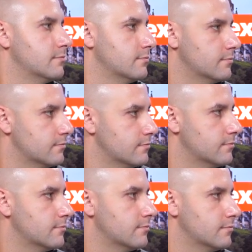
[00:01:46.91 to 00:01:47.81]

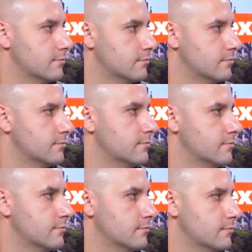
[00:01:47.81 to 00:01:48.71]

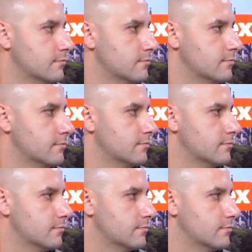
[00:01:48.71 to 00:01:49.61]

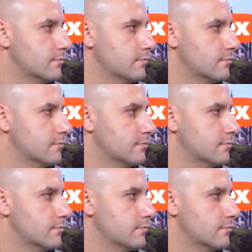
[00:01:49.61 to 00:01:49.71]
No words are spoken by the person on screen.